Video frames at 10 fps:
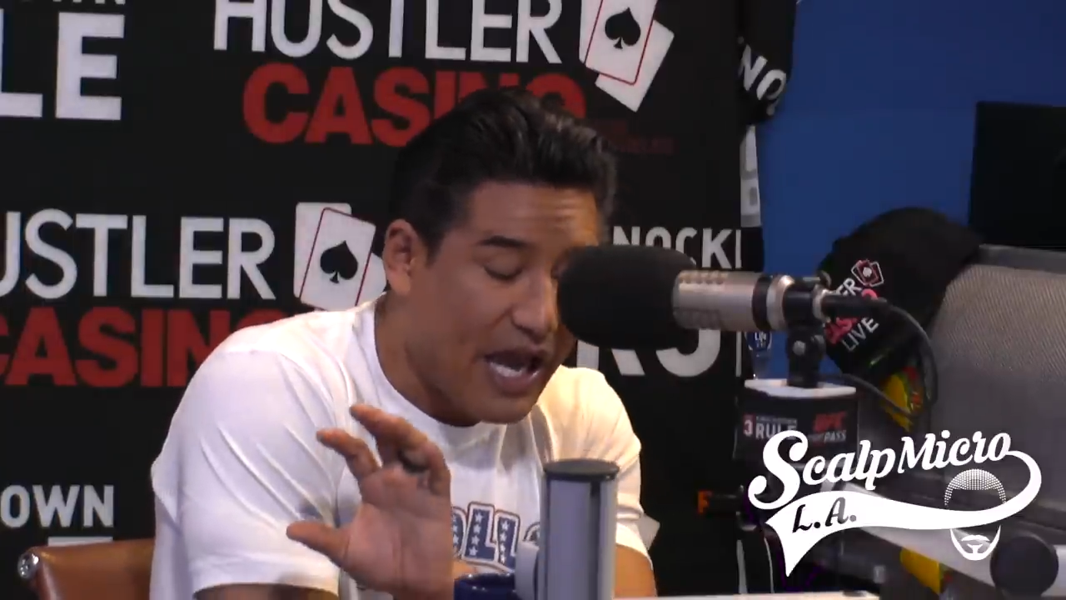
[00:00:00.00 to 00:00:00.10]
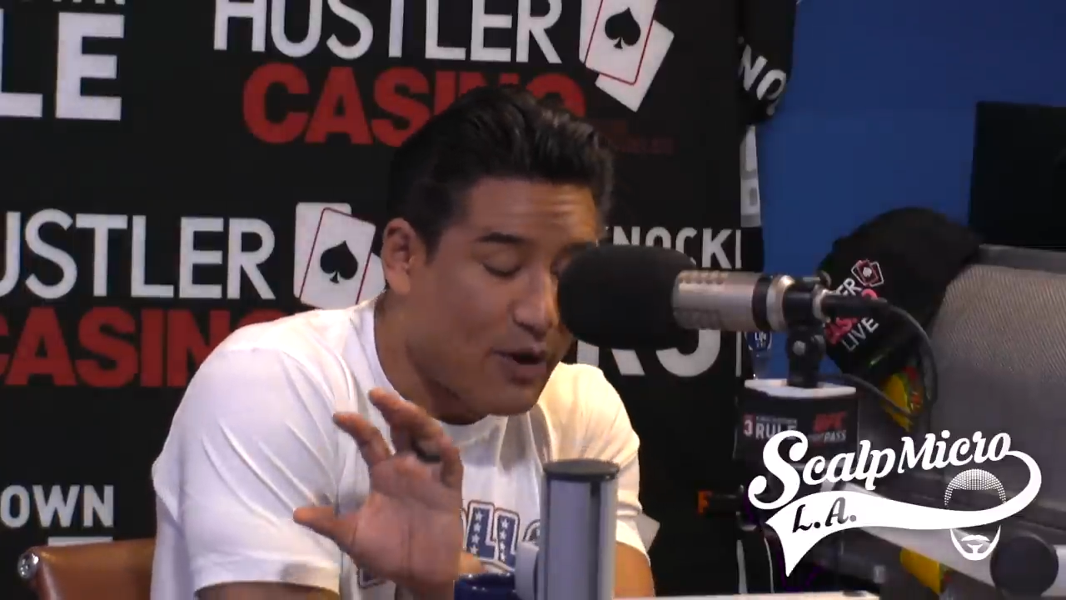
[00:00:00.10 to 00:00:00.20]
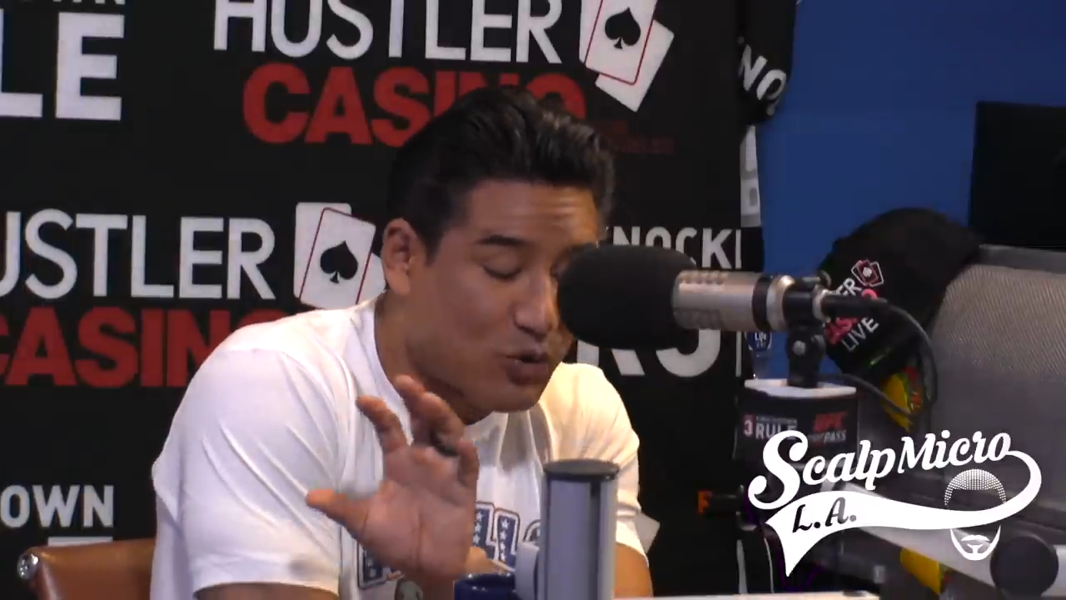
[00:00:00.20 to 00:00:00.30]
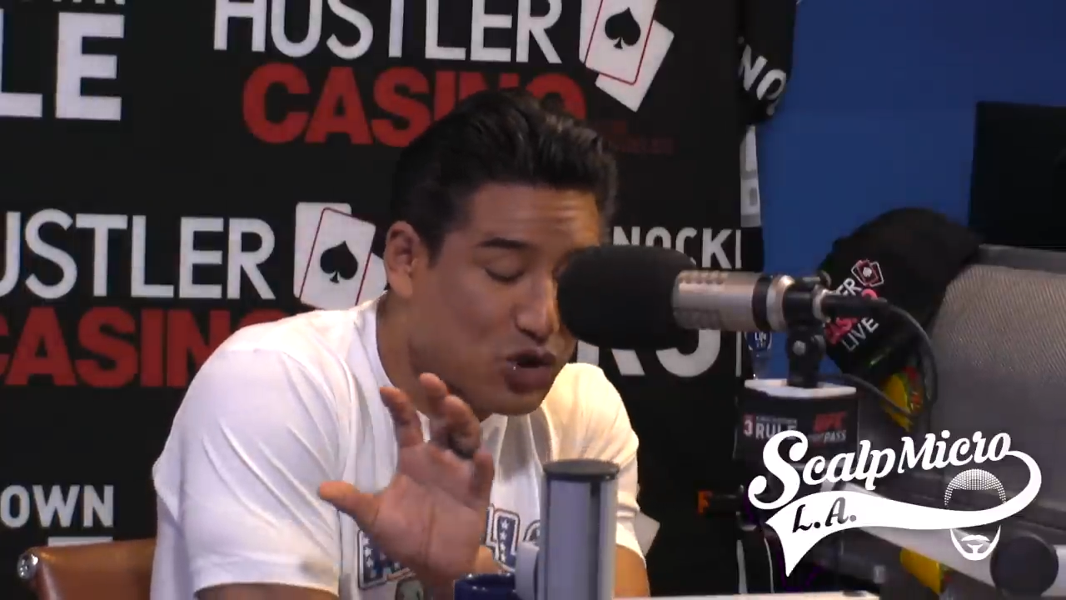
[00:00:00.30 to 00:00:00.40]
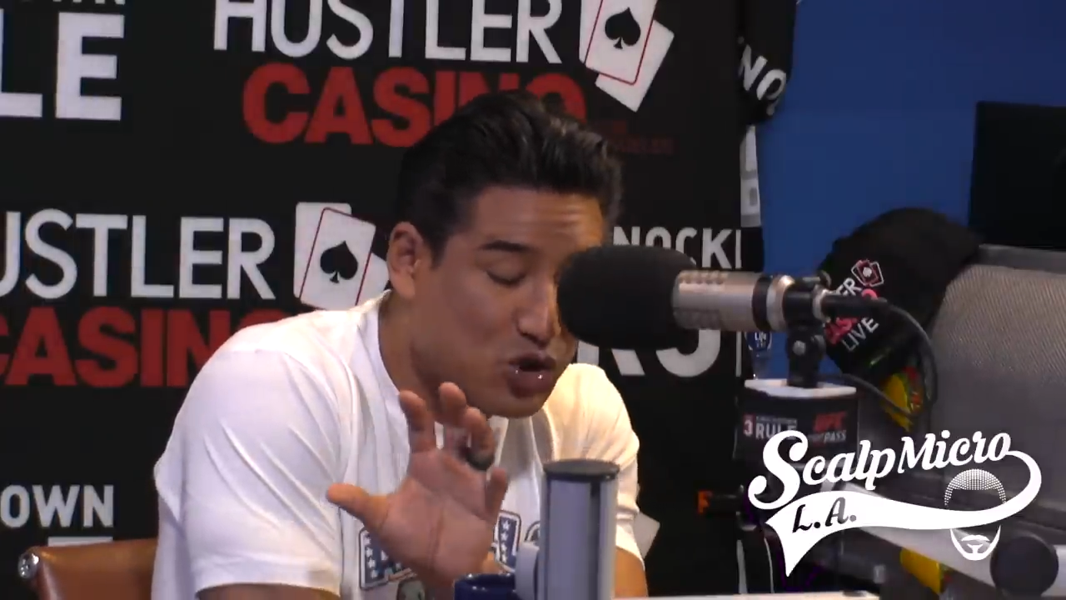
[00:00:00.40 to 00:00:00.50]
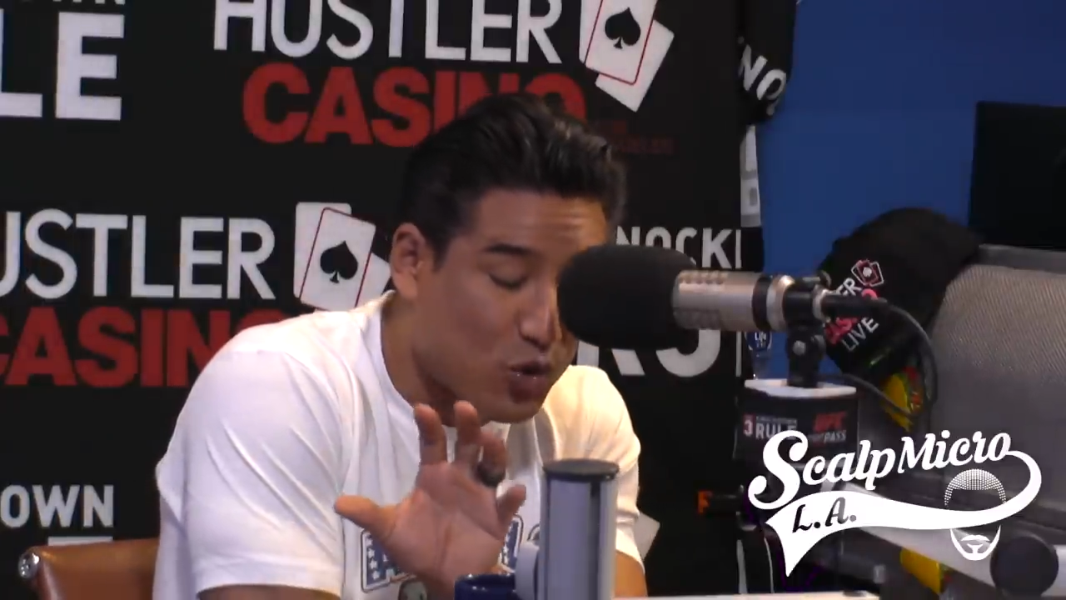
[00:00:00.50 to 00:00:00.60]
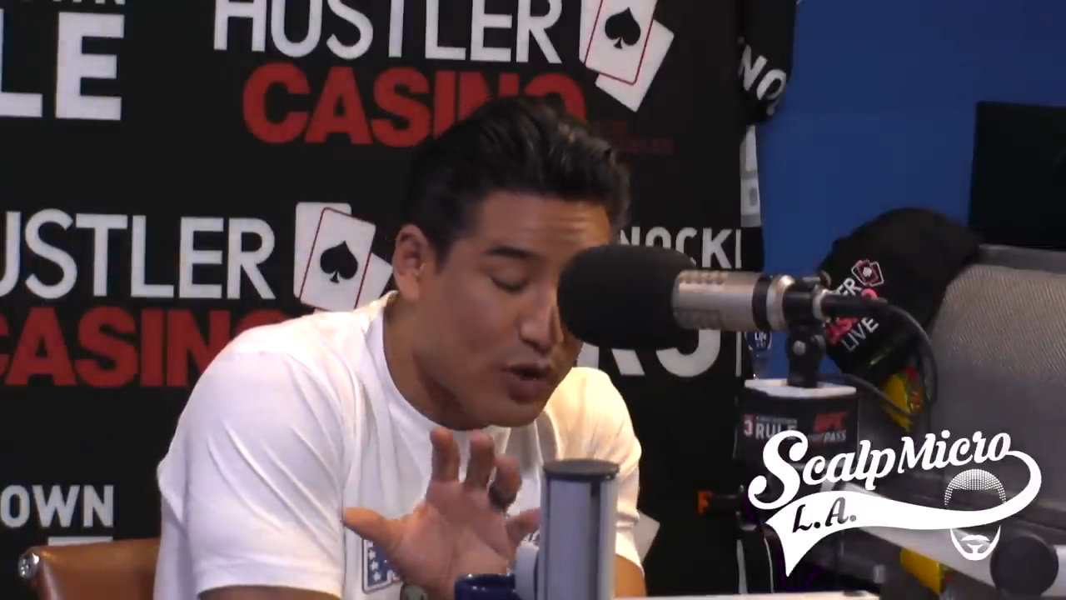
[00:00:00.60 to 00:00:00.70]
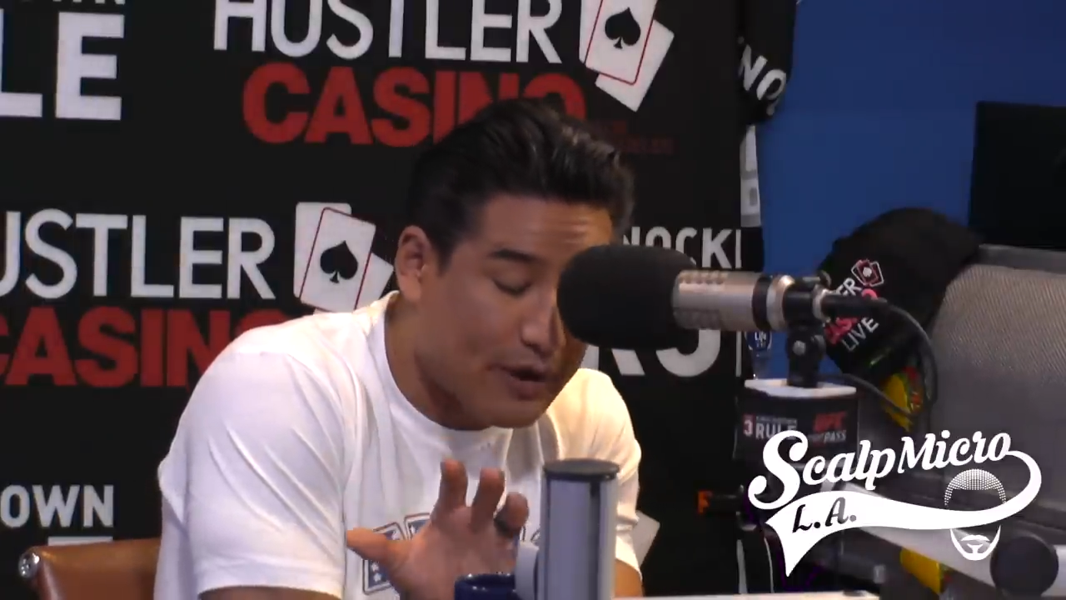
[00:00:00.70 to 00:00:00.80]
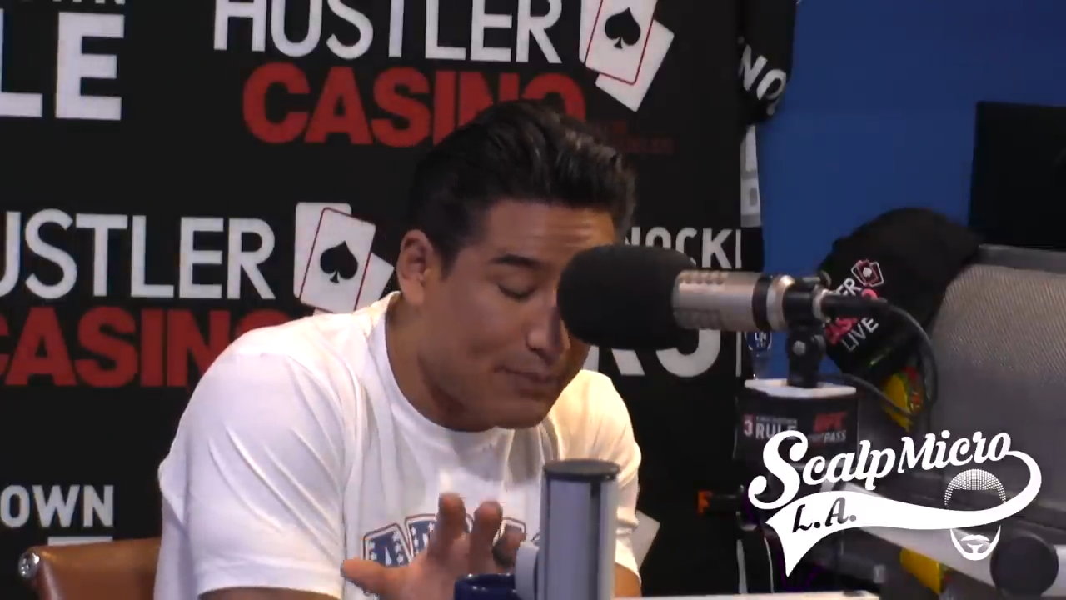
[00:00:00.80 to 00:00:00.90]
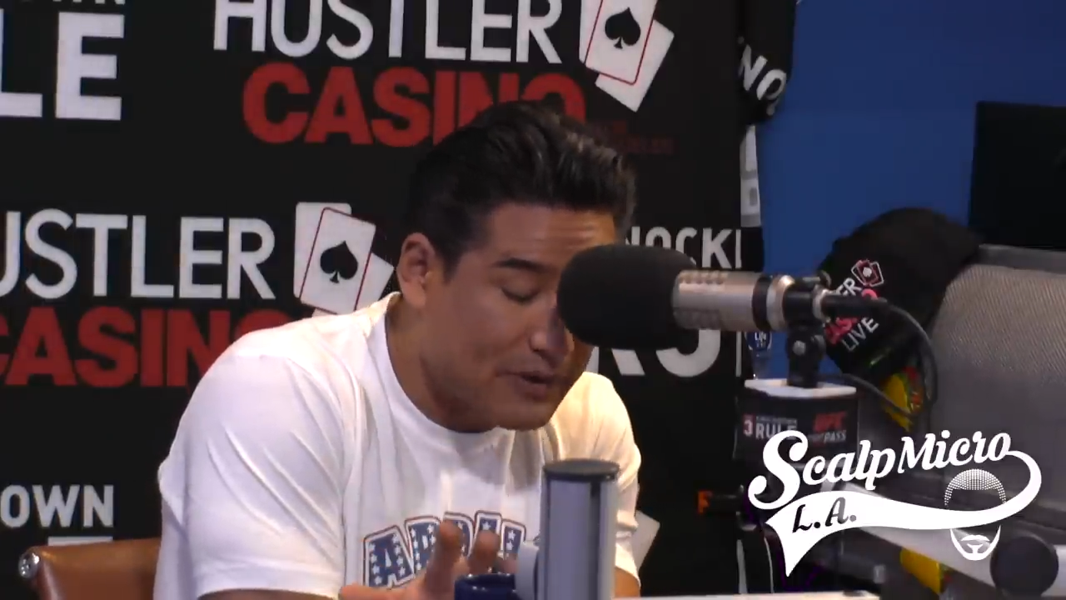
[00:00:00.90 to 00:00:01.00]
and restore
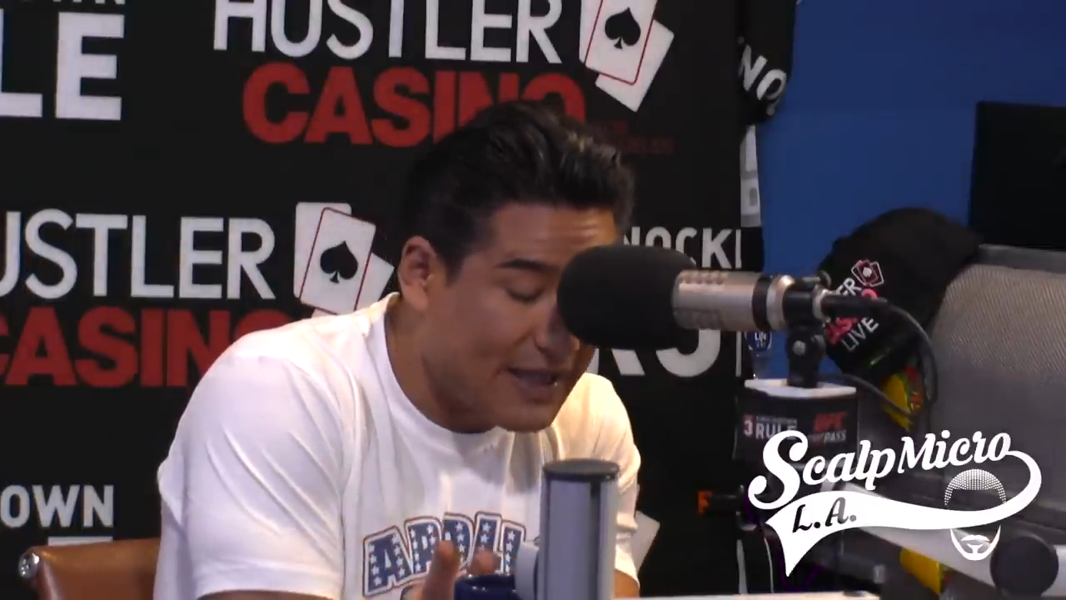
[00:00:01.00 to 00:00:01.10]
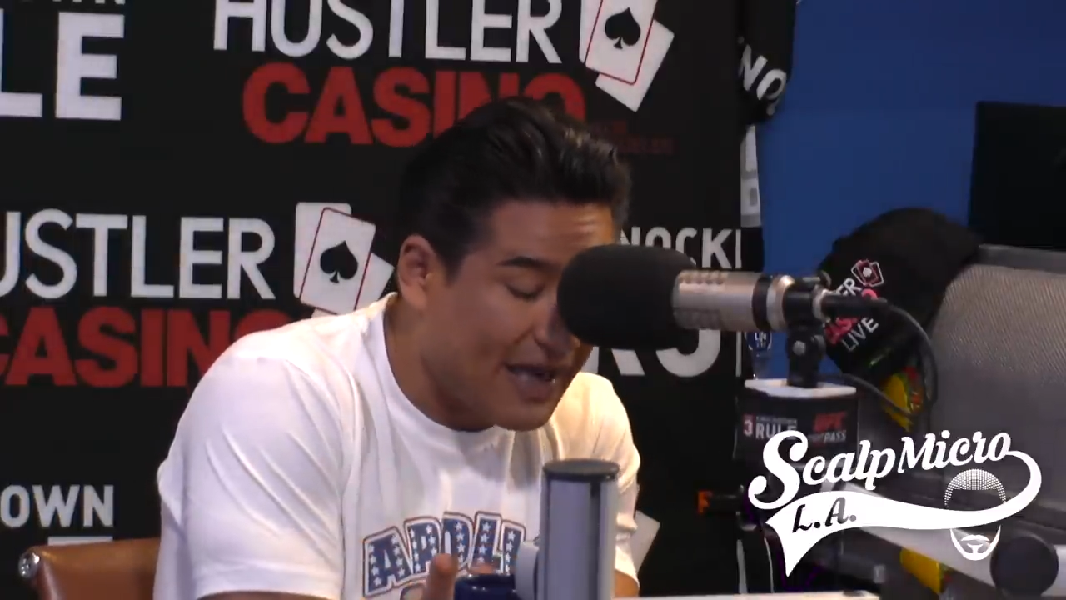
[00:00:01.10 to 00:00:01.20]
a complete